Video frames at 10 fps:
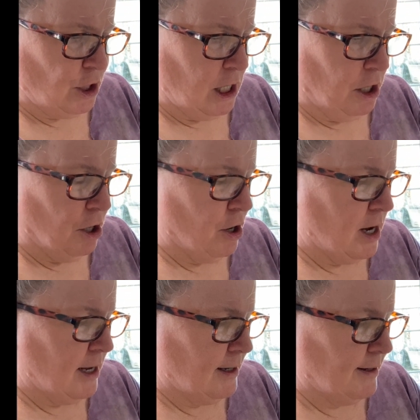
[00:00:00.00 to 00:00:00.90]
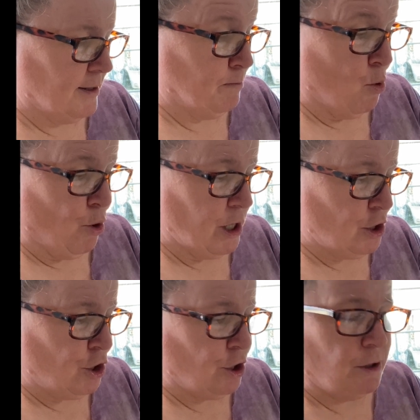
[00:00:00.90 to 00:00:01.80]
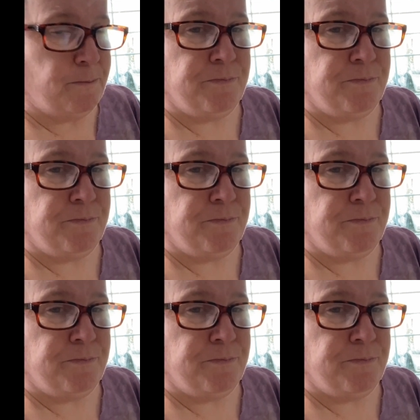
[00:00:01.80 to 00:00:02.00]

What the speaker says: here is borage.